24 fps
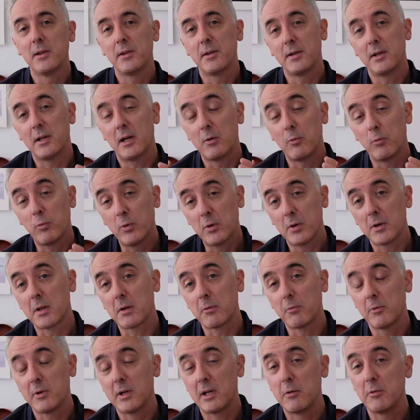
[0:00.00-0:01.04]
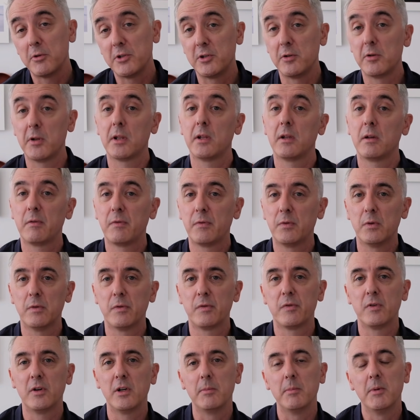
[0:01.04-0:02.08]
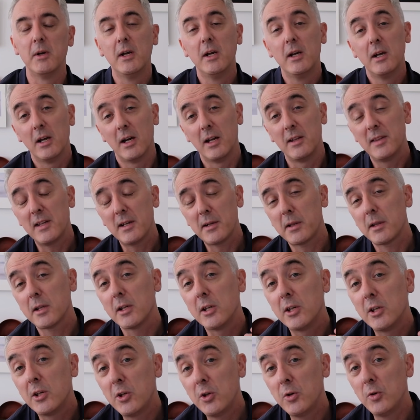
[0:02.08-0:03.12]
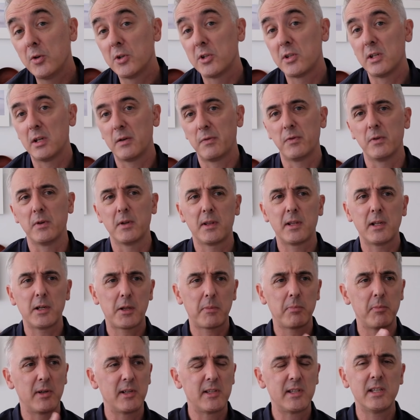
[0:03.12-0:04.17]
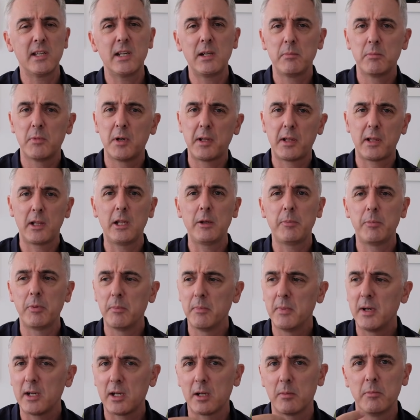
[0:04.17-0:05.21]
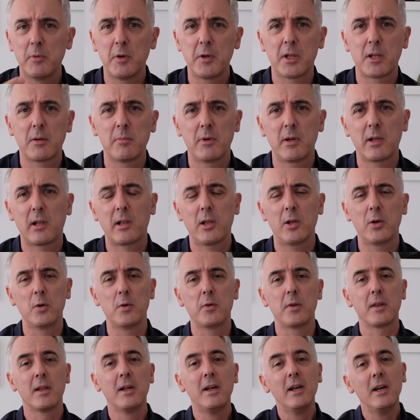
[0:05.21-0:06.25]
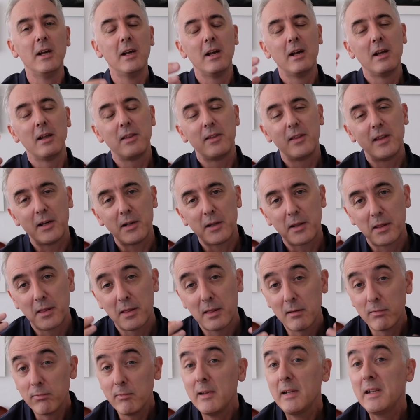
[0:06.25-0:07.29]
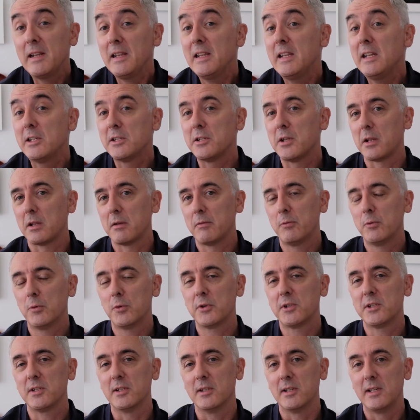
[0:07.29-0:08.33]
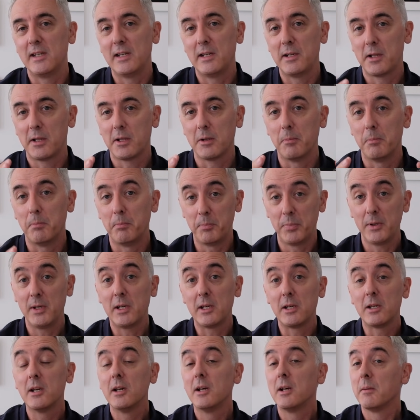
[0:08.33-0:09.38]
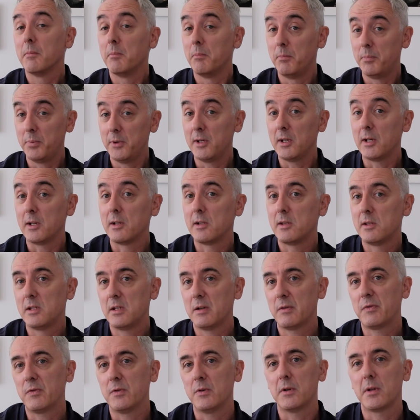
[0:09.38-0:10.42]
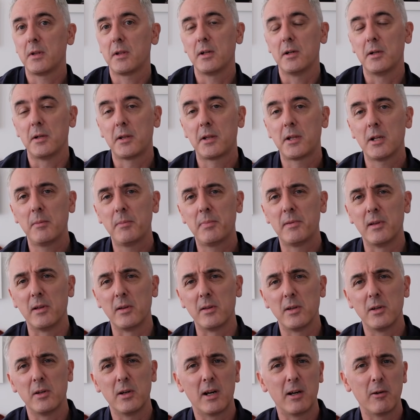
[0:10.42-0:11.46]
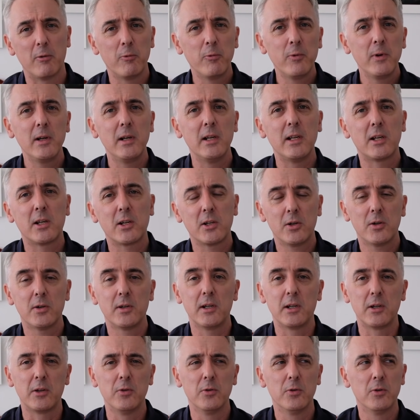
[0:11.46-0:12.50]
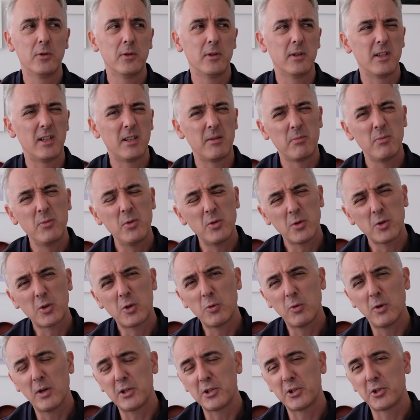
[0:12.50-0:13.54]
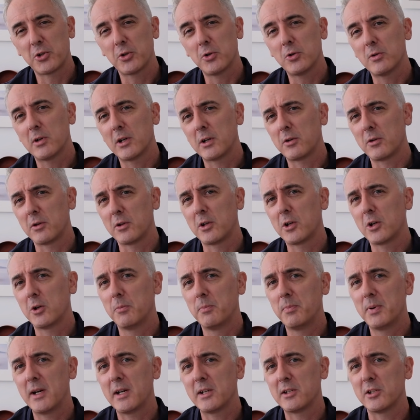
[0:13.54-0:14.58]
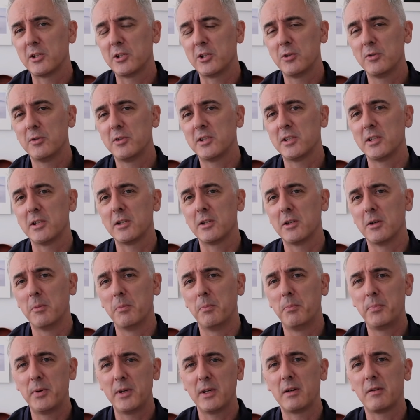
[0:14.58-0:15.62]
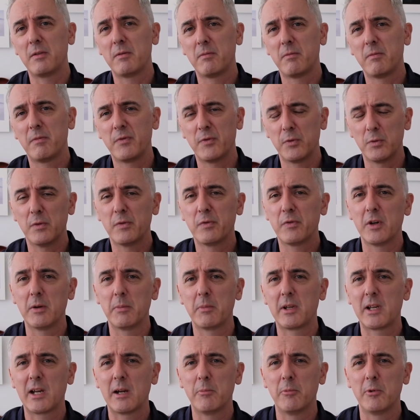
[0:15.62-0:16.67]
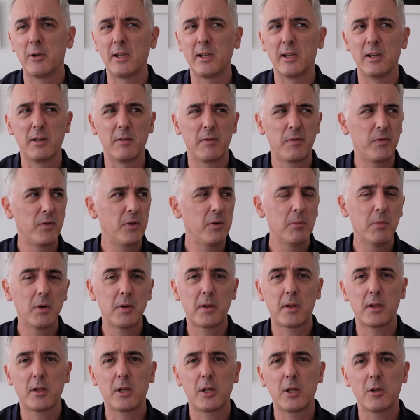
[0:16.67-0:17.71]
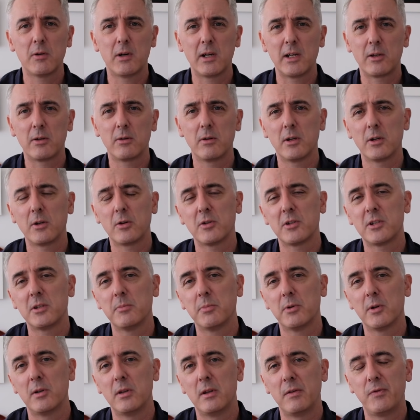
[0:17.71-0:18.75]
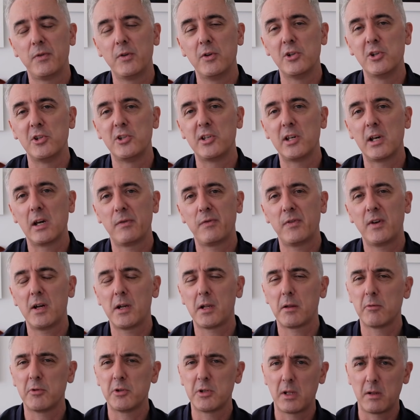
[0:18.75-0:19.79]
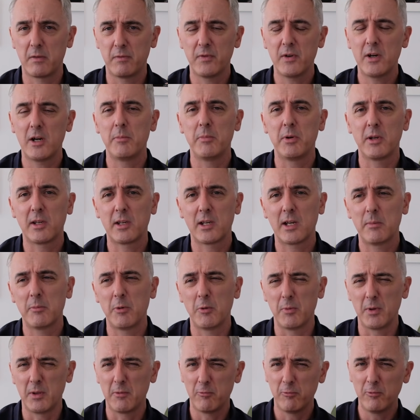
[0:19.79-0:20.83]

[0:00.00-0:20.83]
than I was when I was using full frame. And that's a huge difference. That's my tent, my sleeping bag, and most of my clothes. That's three liters of water. It's a big, big difference and something that I really can't ignore and I'm not quite sure I could go back to shooting a big full frame camera again. A few months ago I, I got to borrow the Fuji GFX which is a very big camera with